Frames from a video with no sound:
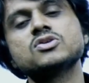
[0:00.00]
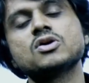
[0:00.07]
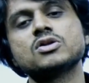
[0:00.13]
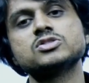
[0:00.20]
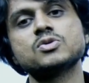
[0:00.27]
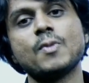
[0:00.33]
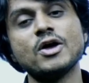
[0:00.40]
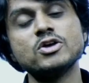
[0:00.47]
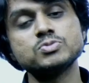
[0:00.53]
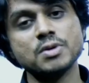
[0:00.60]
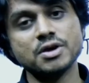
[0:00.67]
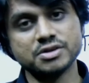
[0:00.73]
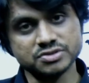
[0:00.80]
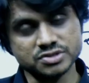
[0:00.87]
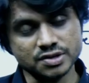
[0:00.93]
are also
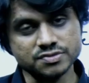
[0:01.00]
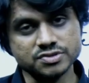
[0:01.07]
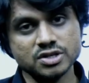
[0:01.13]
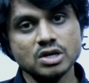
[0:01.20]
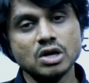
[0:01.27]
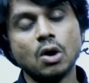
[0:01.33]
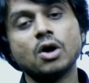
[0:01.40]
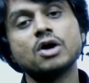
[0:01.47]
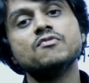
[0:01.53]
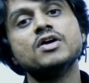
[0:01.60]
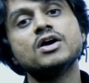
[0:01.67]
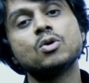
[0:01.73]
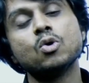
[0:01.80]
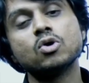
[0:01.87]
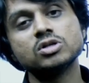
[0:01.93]
biosphere reserves. Okay, where
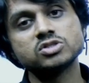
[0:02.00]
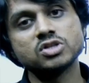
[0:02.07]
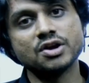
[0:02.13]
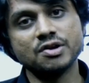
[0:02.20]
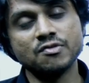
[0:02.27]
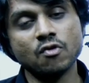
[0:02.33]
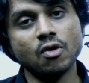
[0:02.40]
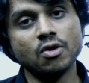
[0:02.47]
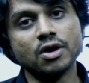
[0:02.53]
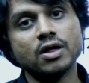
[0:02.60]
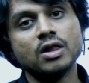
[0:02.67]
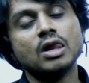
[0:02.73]
locals are involved.